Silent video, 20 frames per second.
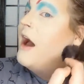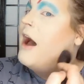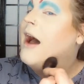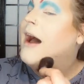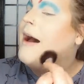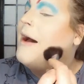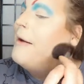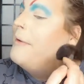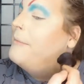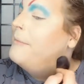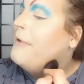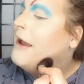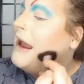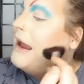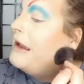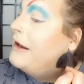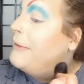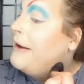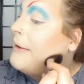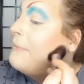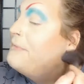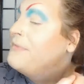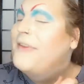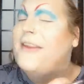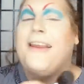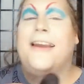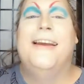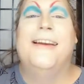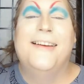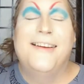Anyway,
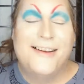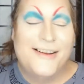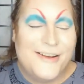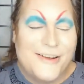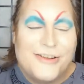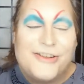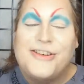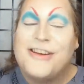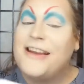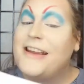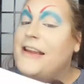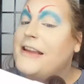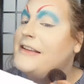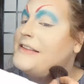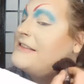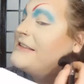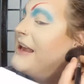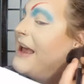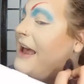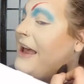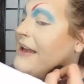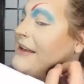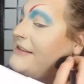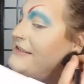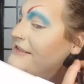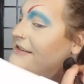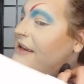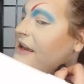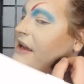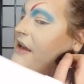she
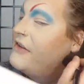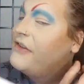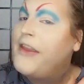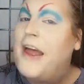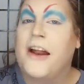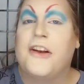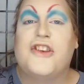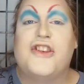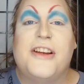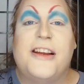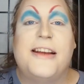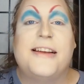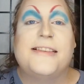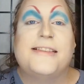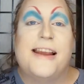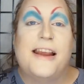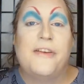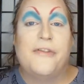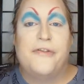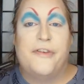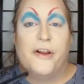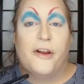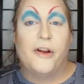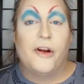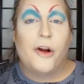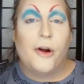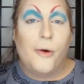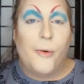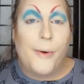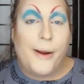says that she is a
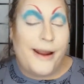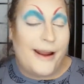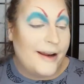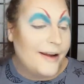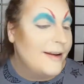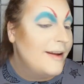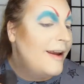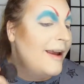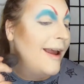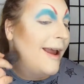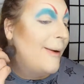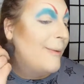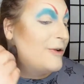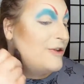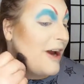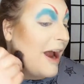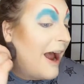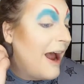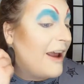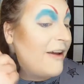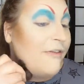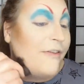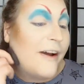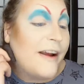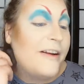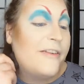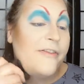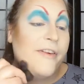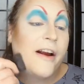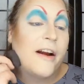filler queen, which I
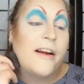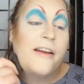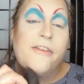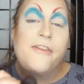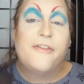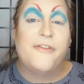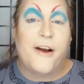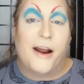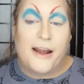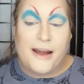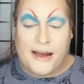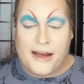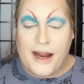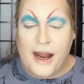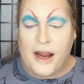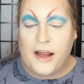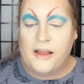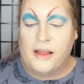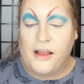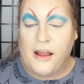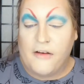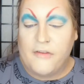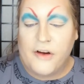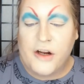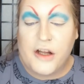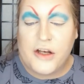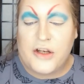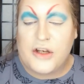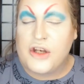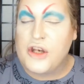find very funny. I love a
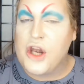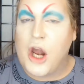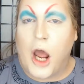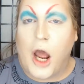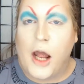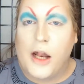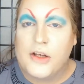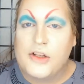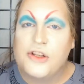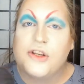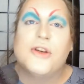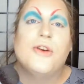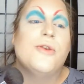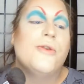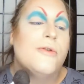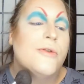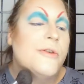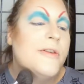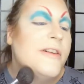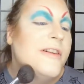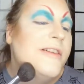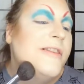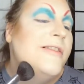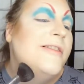good nod to